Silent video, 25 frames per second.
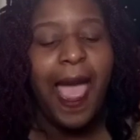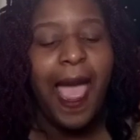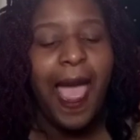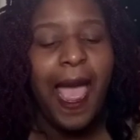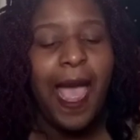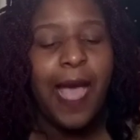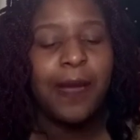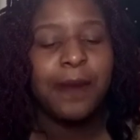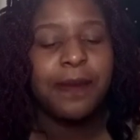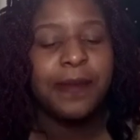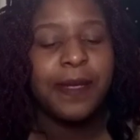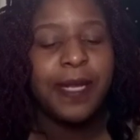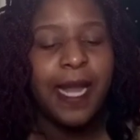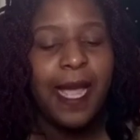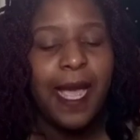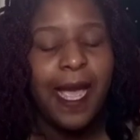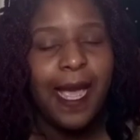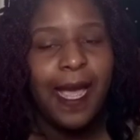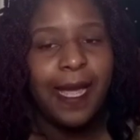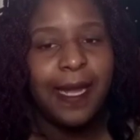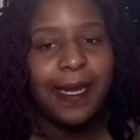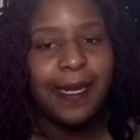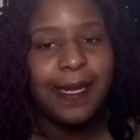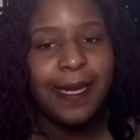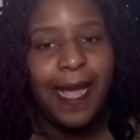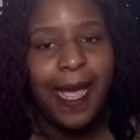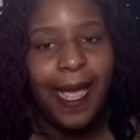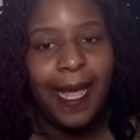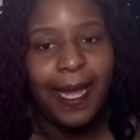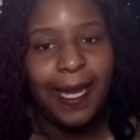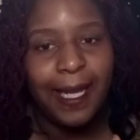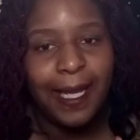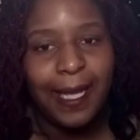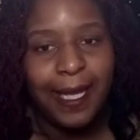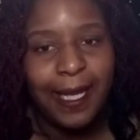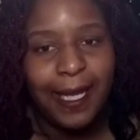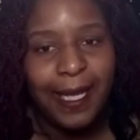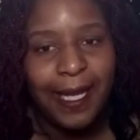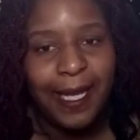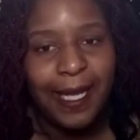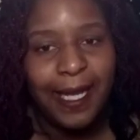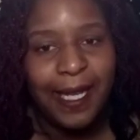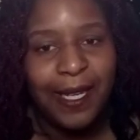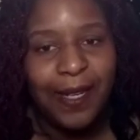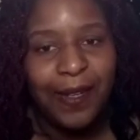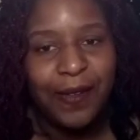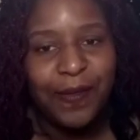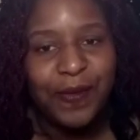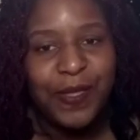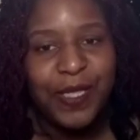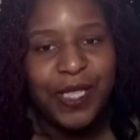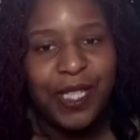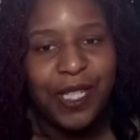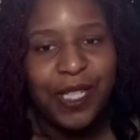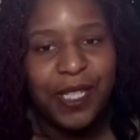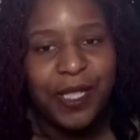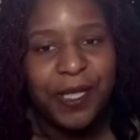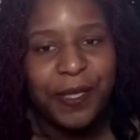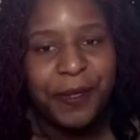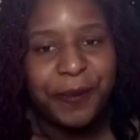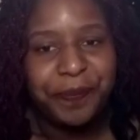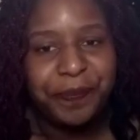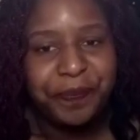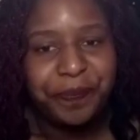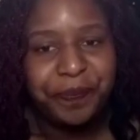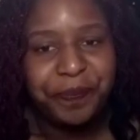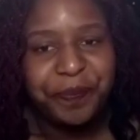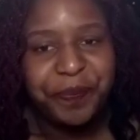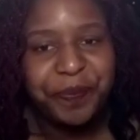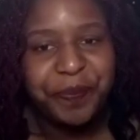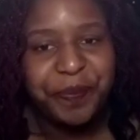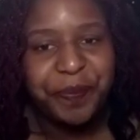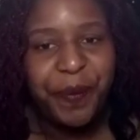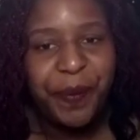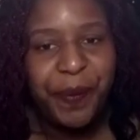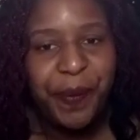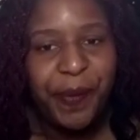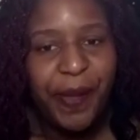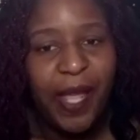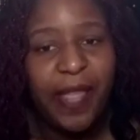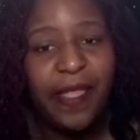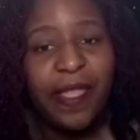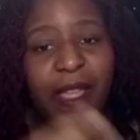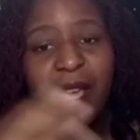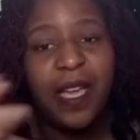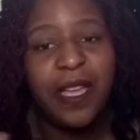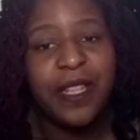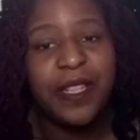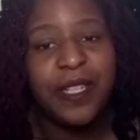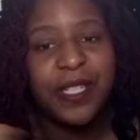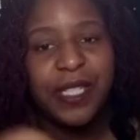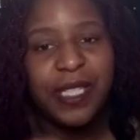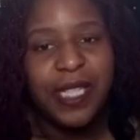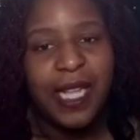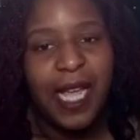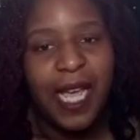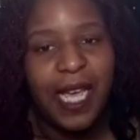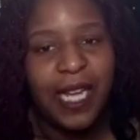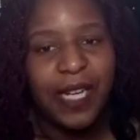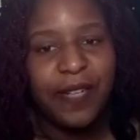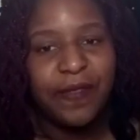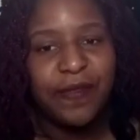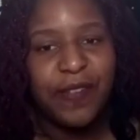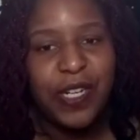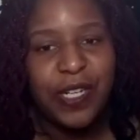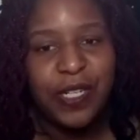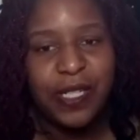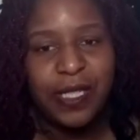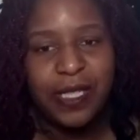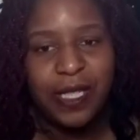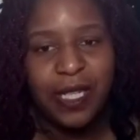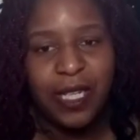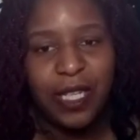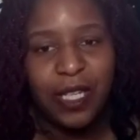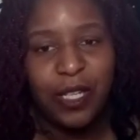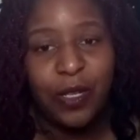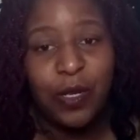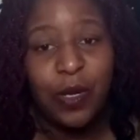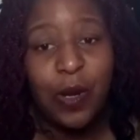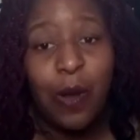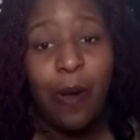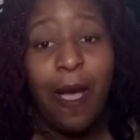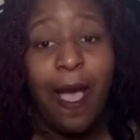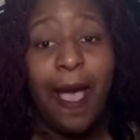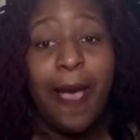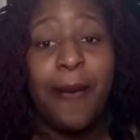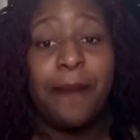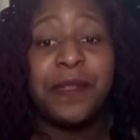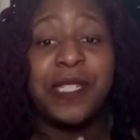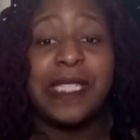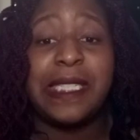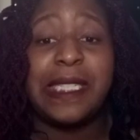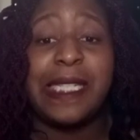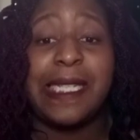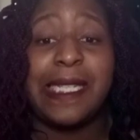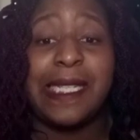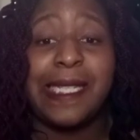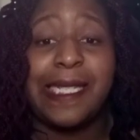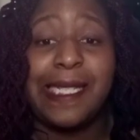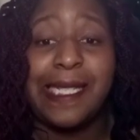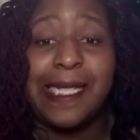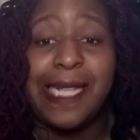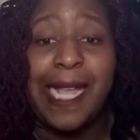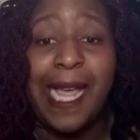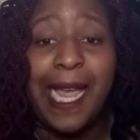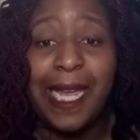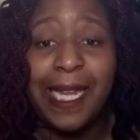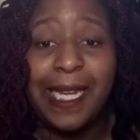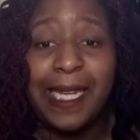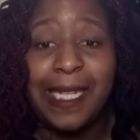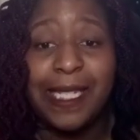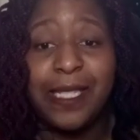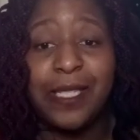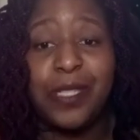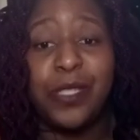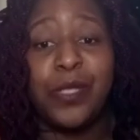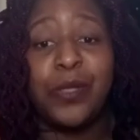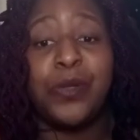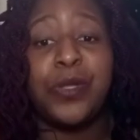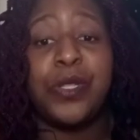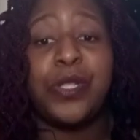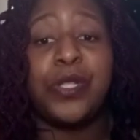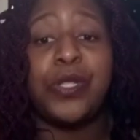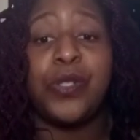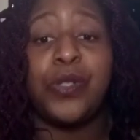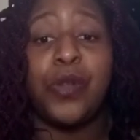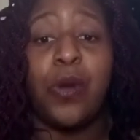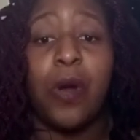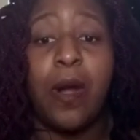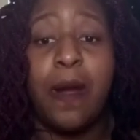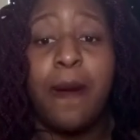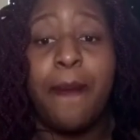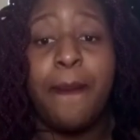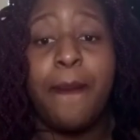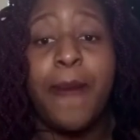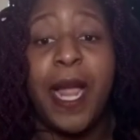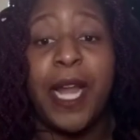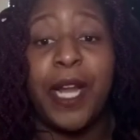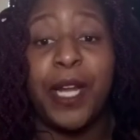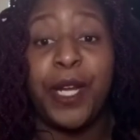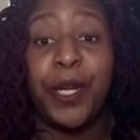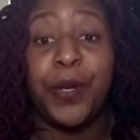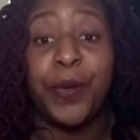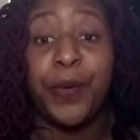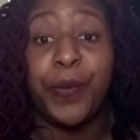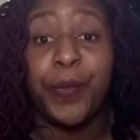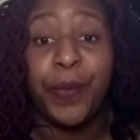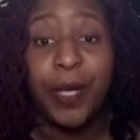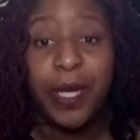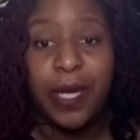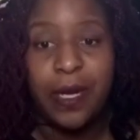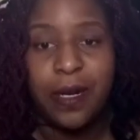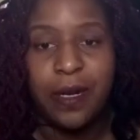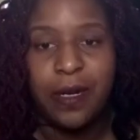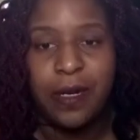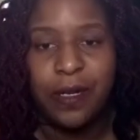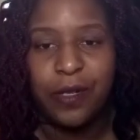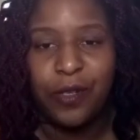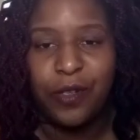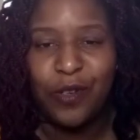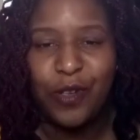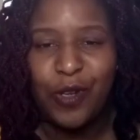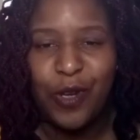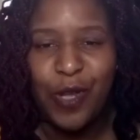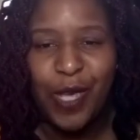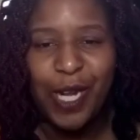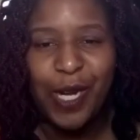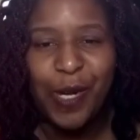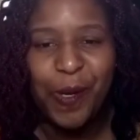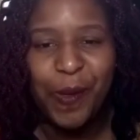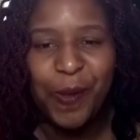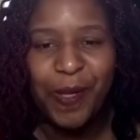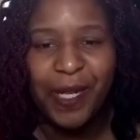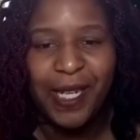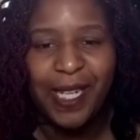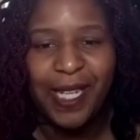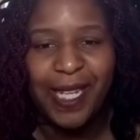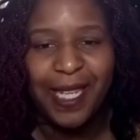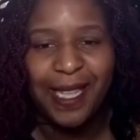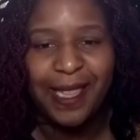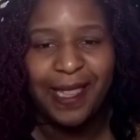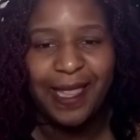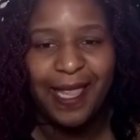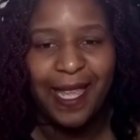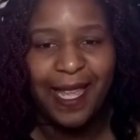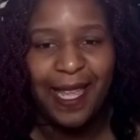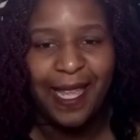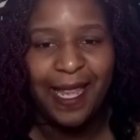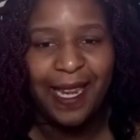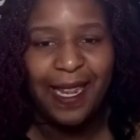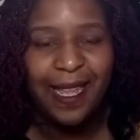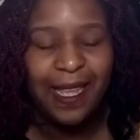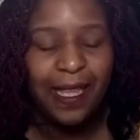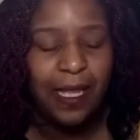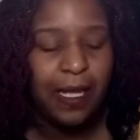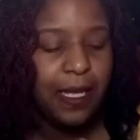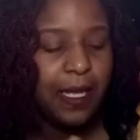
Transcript: I'm not naive to the other side of nursing. You know, I'm just excited to start my career. You know, I don't want to get that